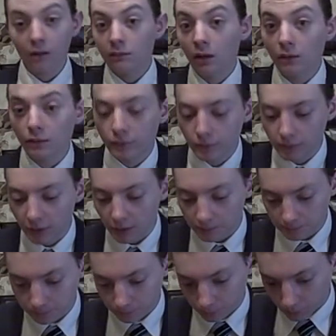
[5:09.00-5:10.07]
Well, Review Brah?
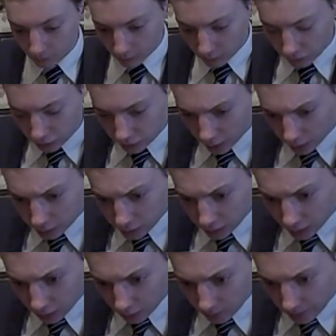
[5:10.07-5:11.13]

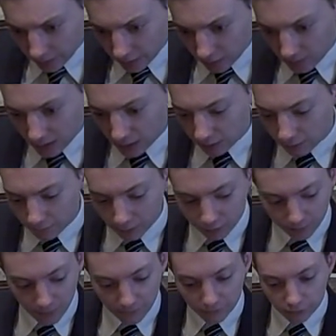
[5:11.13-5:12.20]
Judging by the amount of this
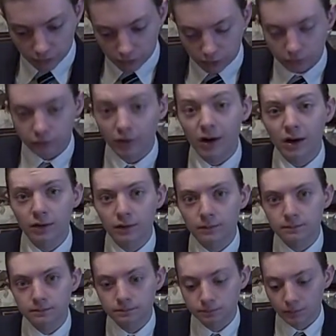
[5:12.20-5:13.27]
beverage which you drank,
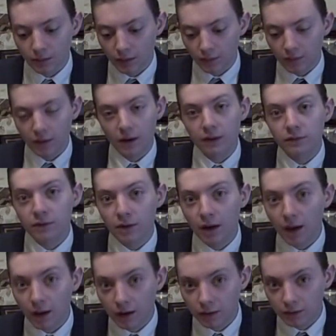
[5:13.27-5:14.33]
either
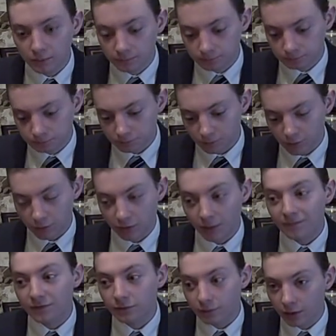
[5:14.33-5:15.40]
A, there's
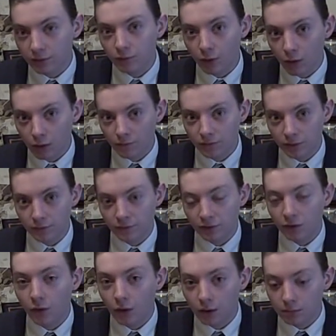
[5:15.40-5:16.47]
something really wrong with you if it's
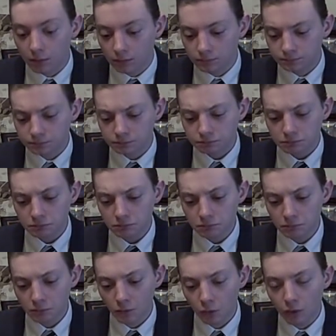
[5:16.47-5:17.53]
horrible,
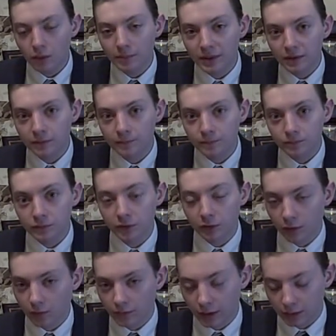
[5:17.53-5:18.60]
or B, it's
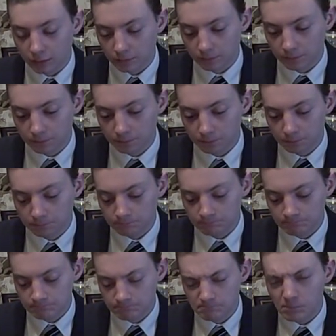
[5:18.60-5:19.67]
alright.
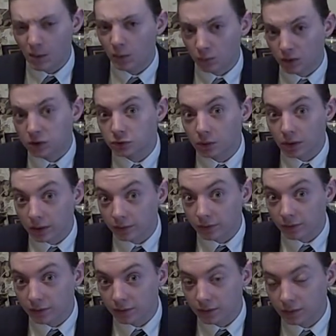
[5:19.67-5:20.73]
Which one is it?